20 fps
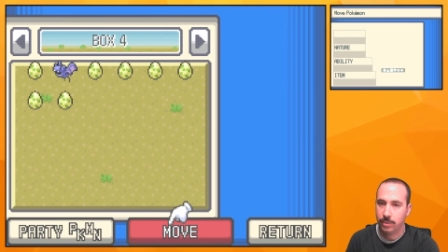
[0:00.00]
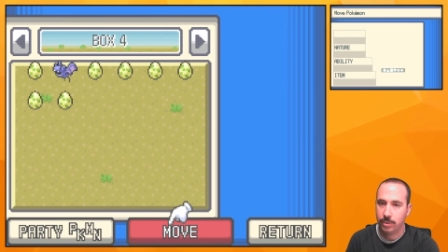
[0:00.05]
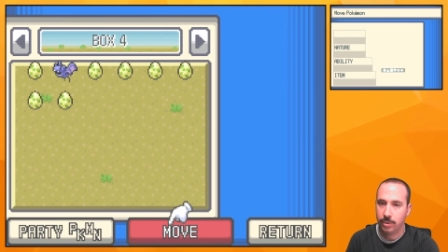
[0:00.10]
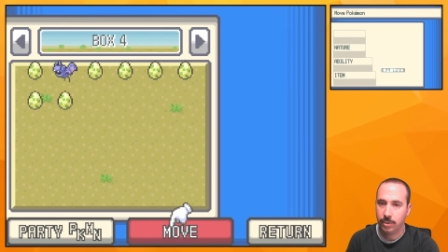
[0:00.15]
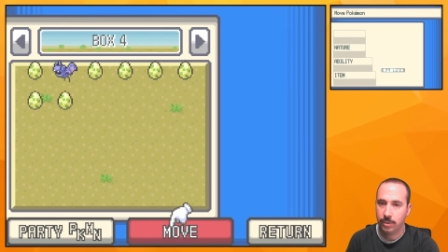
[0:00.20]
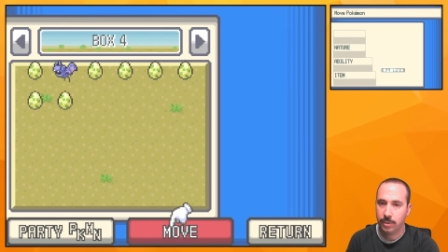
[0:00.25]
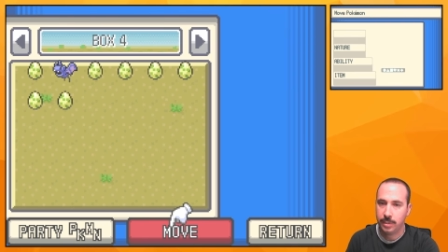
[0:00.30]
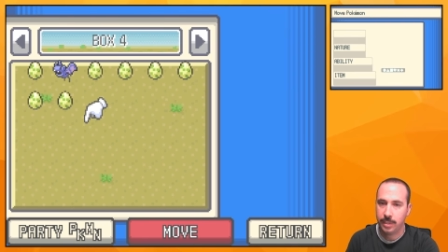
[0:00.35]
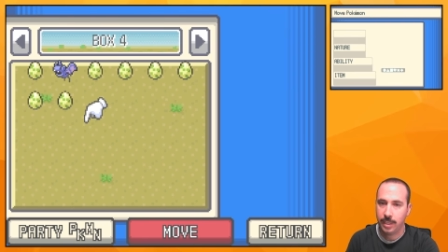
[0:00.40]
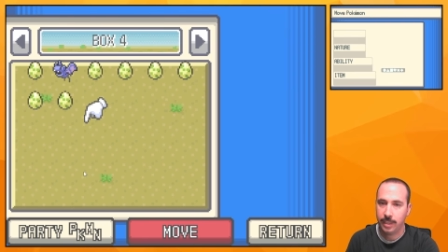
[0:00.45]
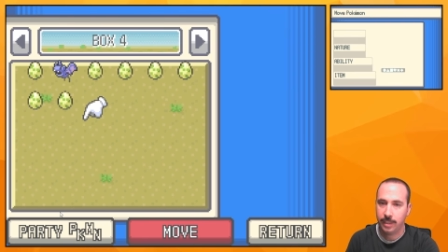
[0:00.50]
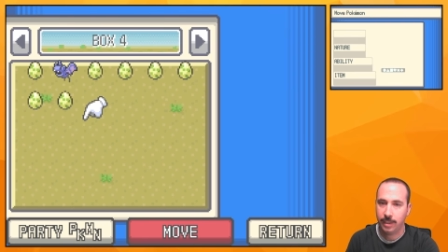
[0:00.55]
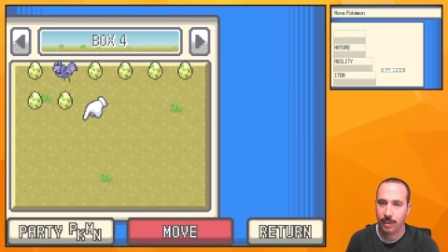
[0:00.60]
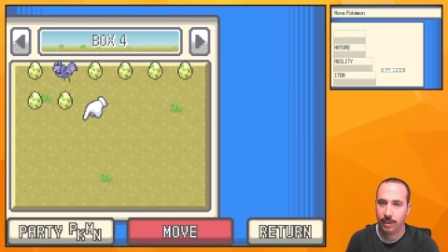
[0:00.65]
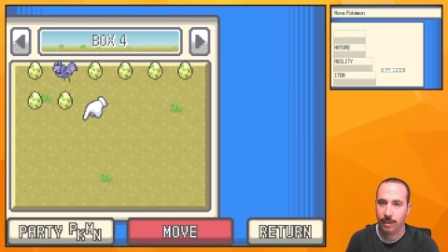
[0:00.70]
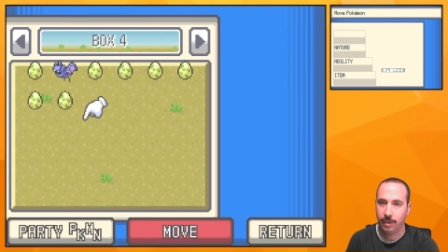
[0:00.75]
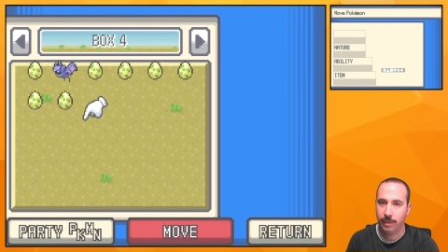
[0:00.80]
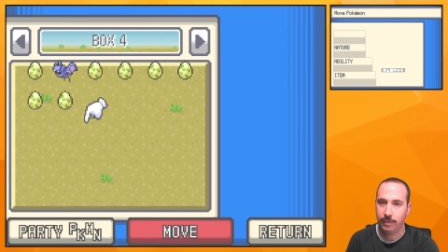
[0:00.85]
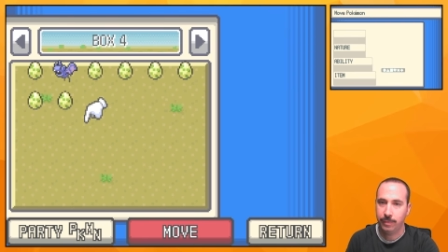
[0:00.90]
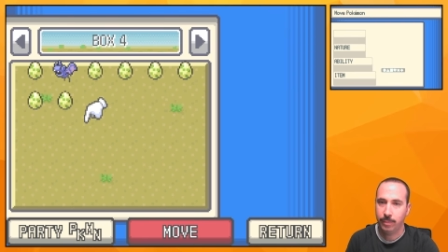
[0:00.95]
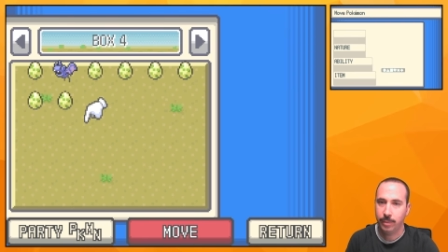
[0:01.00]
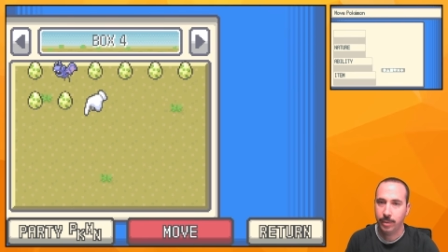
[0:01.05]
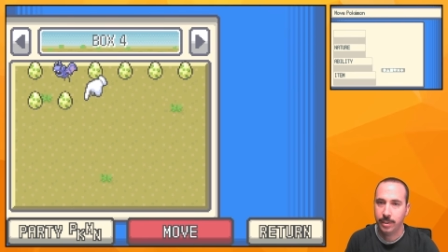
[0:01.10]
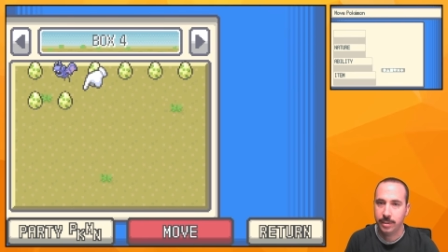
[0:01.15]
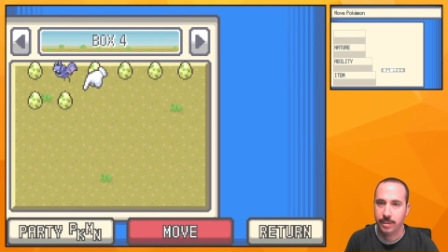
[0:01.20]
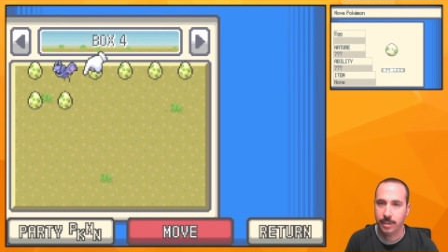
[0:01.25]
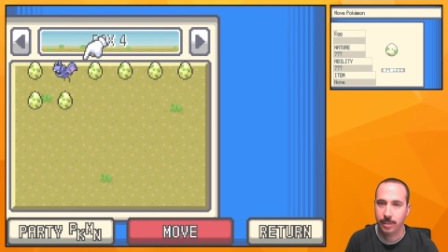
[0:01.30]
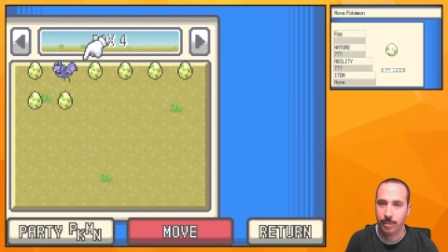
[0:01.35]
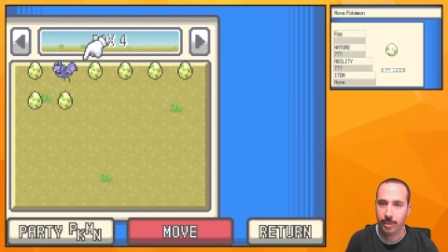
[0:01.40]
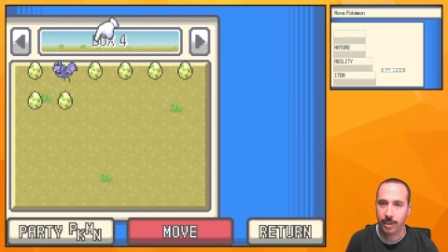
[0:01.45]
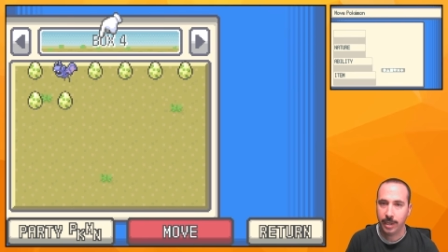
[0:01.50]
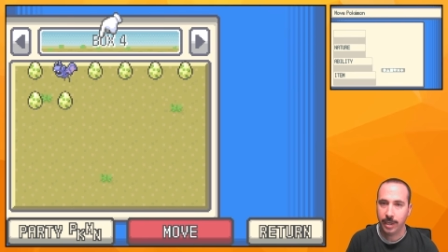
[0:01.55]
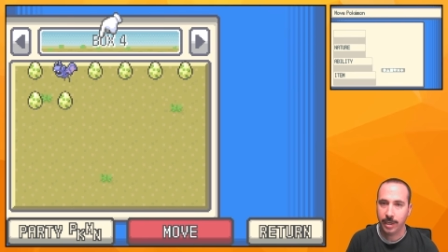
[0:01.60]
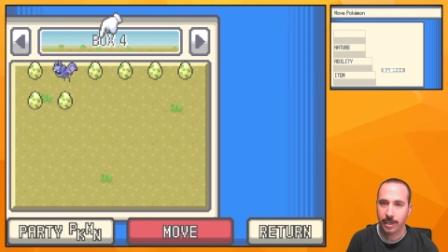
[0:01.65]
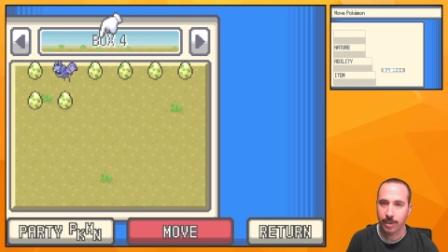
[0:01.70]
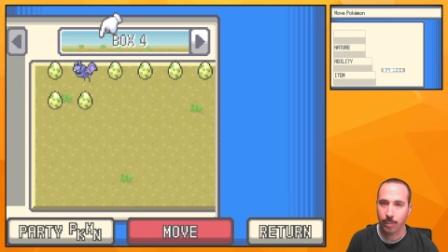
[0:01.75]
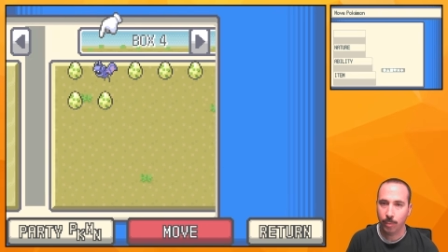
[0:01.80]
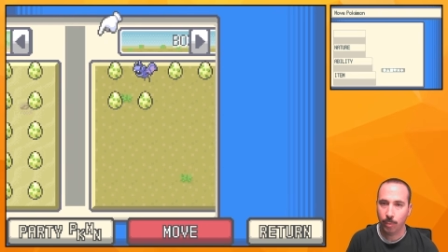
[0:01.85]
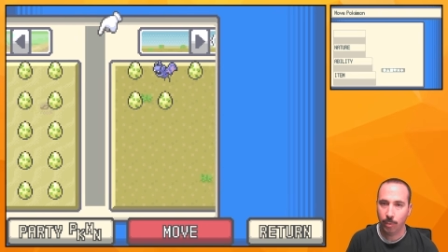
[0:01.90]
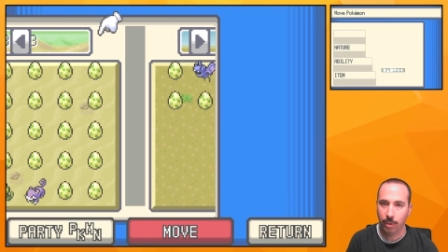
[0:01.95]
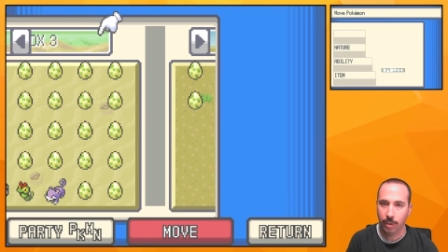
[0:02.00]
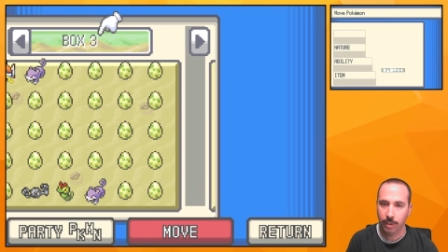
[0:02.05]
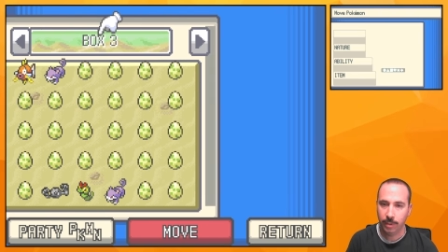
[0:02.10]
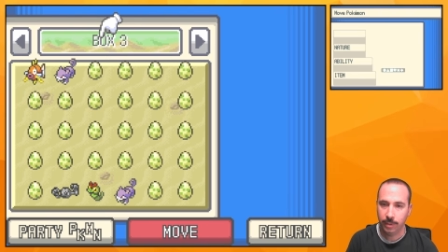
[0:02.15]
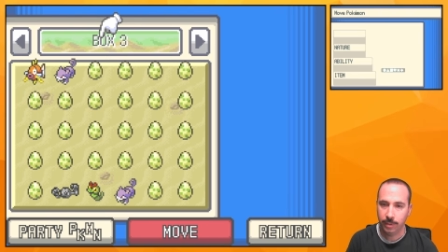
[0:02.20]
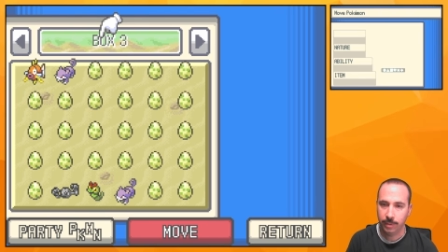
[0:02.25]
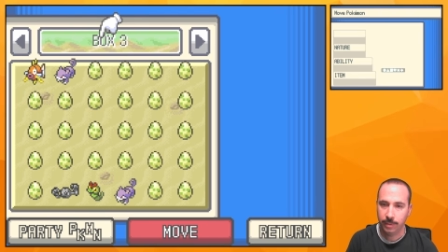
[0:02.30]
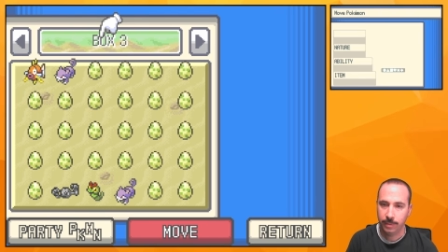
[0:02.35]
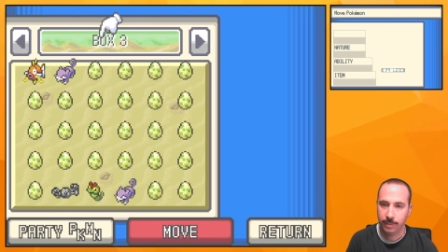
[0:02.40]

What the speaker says: Let's take that off. What is number 81?